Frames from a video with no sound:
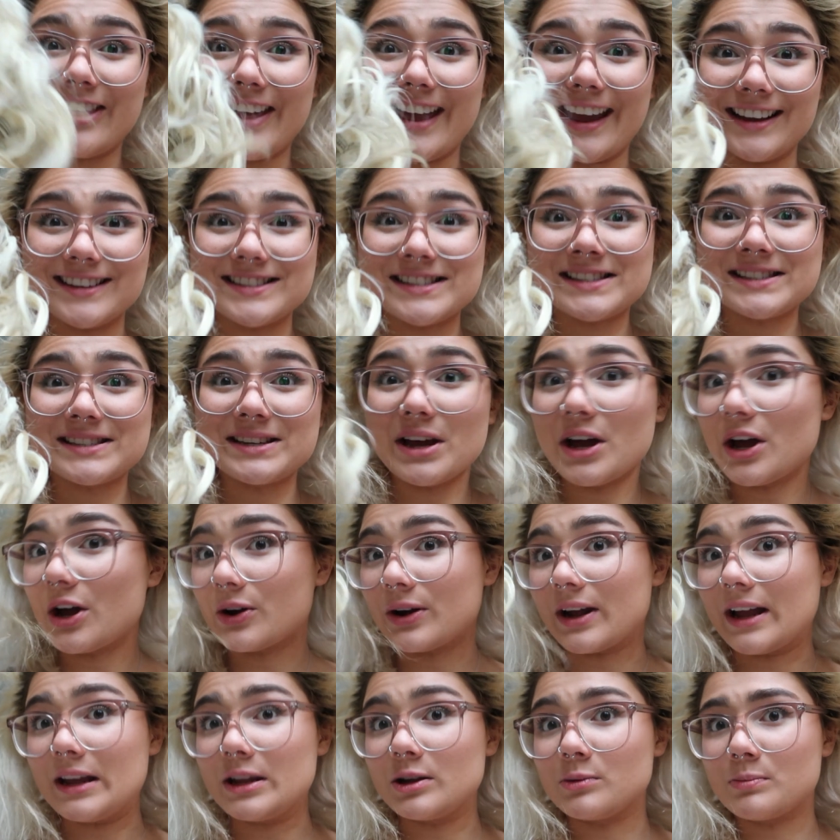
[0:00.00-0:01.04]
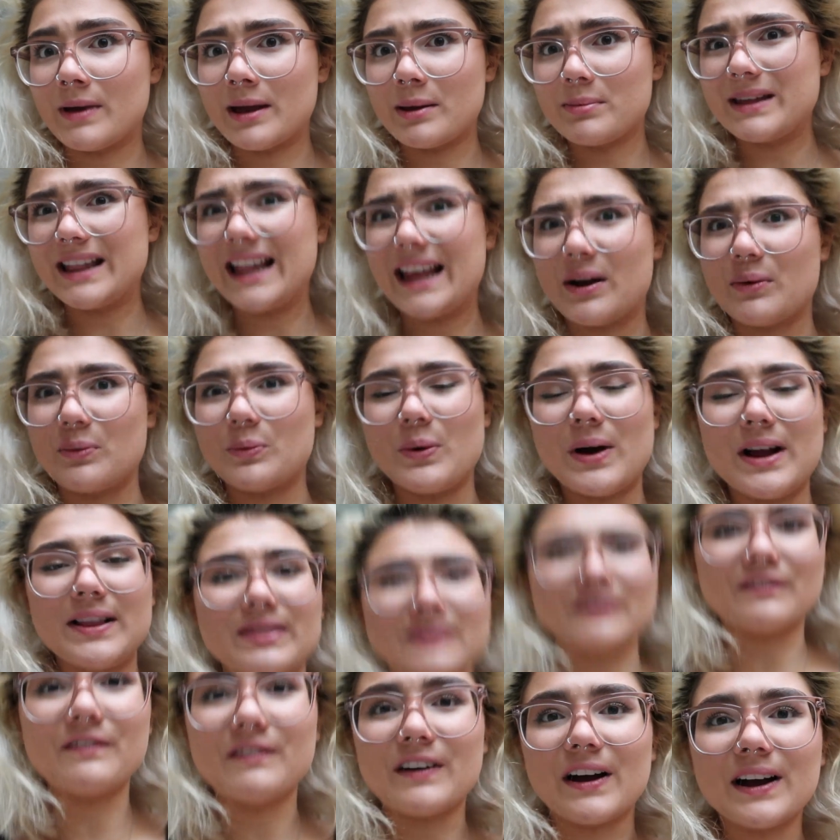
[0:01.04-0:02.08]
this. Okay, you may be like, what in
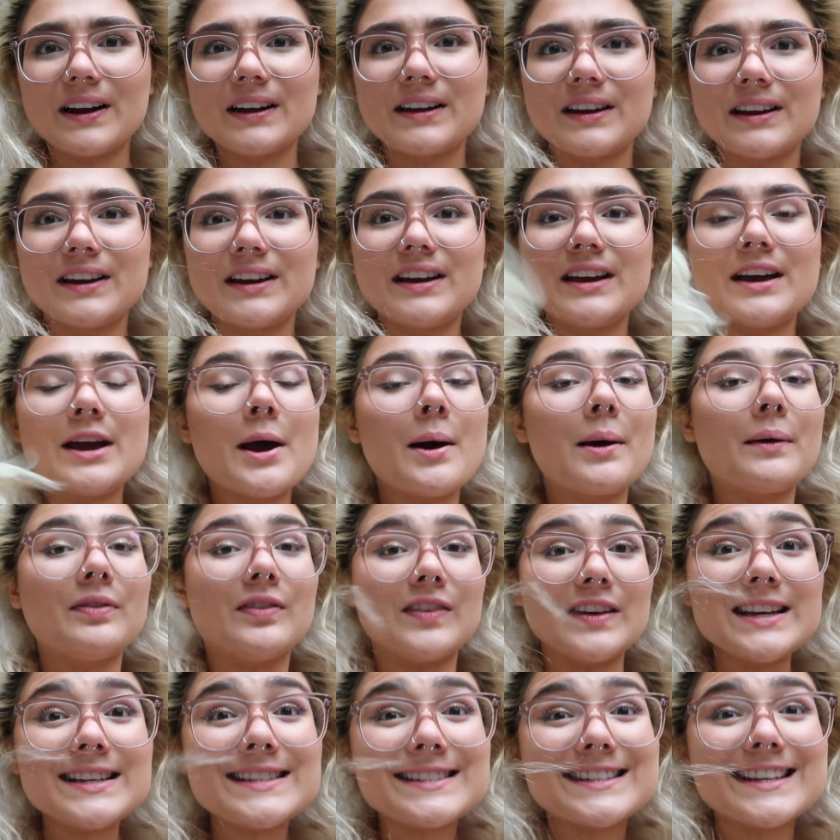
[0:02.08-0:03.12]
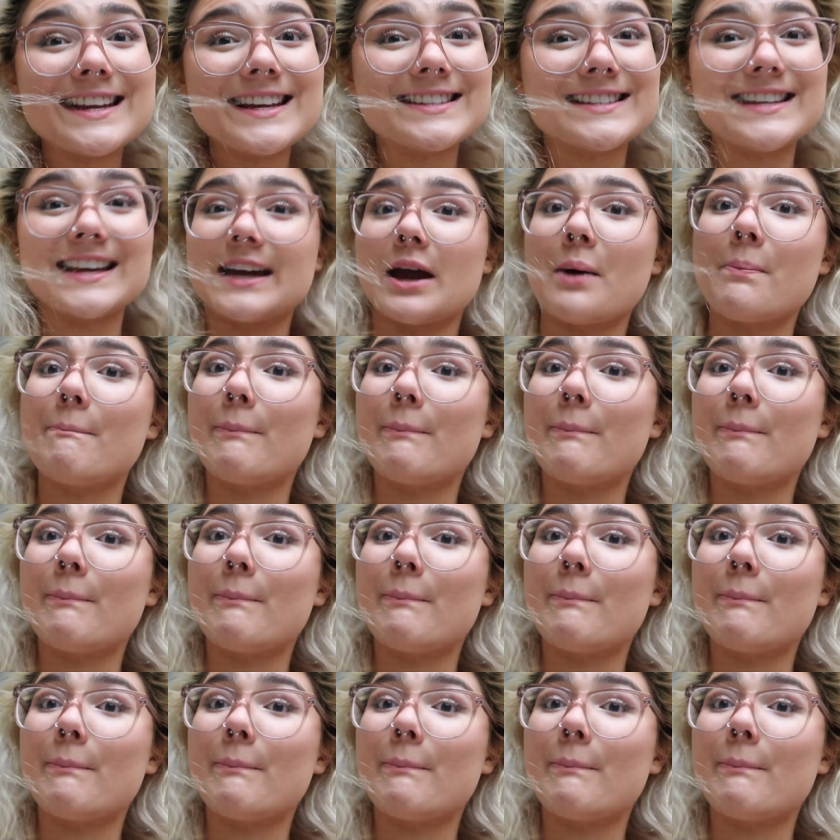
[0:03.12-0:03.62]
the fuck? This is like a